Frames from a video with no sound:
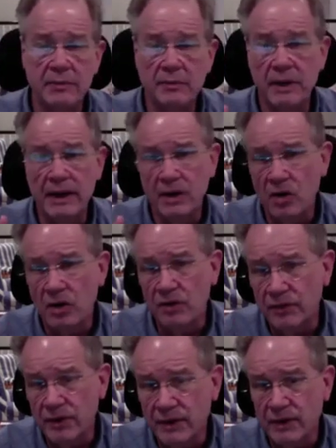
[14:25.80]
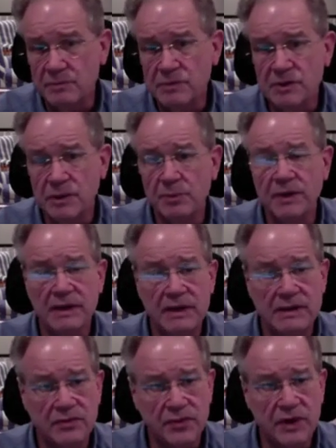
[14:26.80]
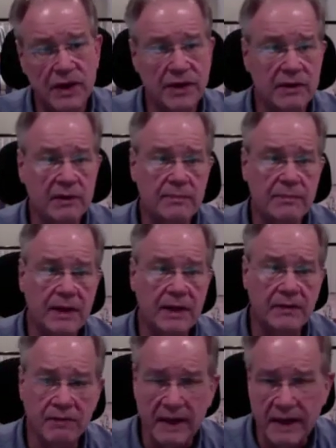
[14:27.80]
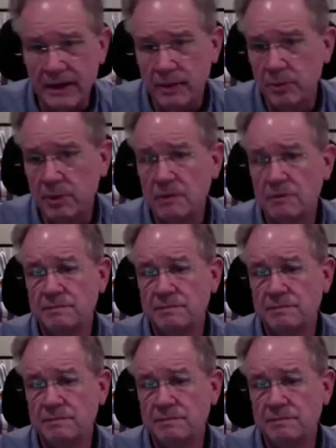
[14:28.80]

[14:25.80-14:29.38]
by offering them something that's fun and valuable.